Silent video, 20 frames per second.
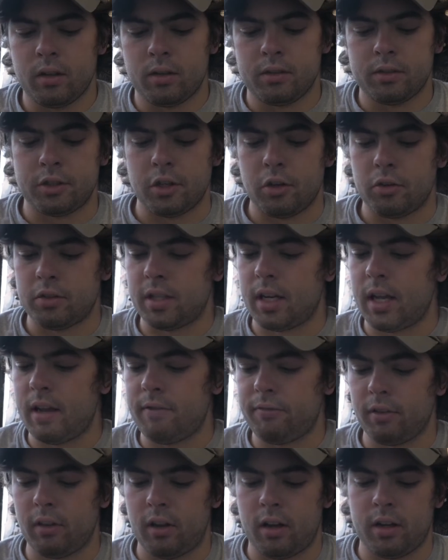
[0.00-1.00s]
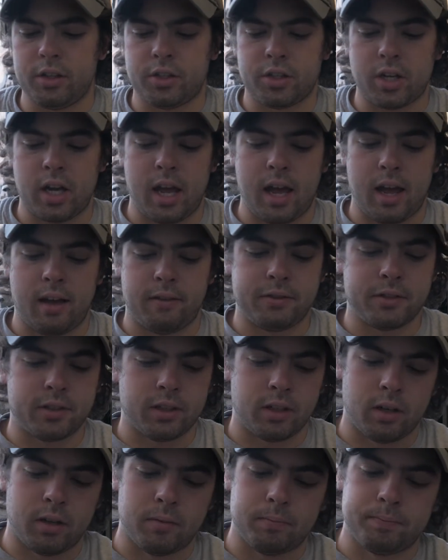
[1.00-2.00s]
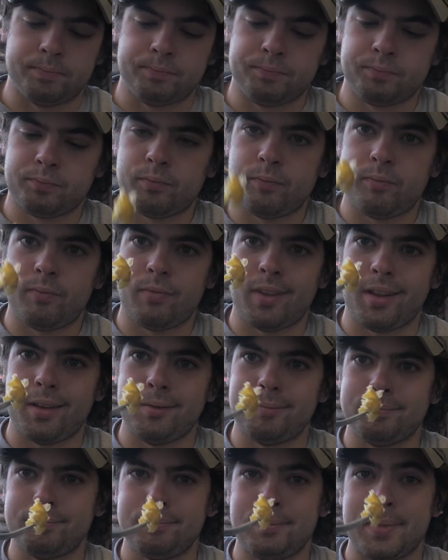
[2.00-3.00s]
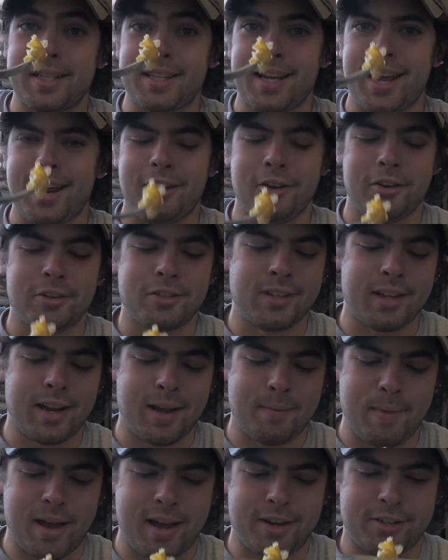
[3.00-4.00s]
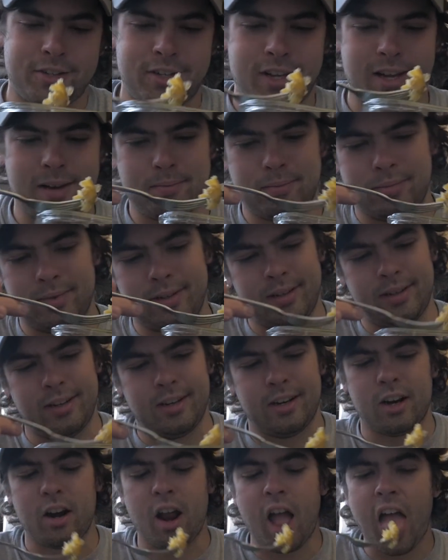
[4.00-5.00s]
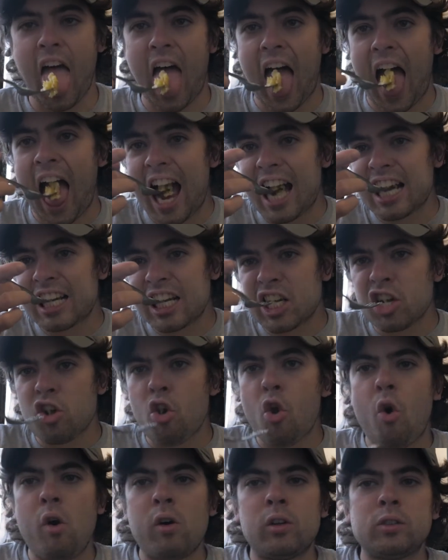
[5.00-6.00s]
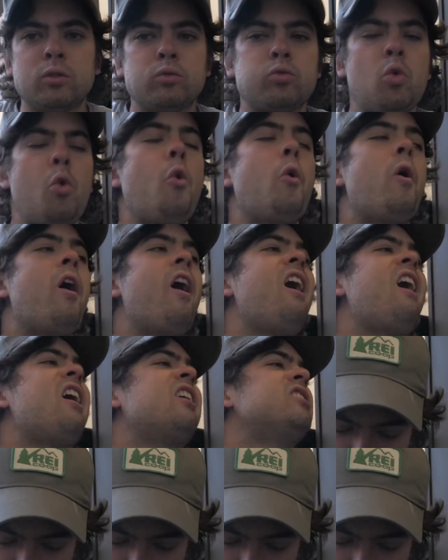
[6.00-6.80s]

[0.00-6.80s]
So today for lunch, I have some potatoes that I mashed up in here. Ooh, hot.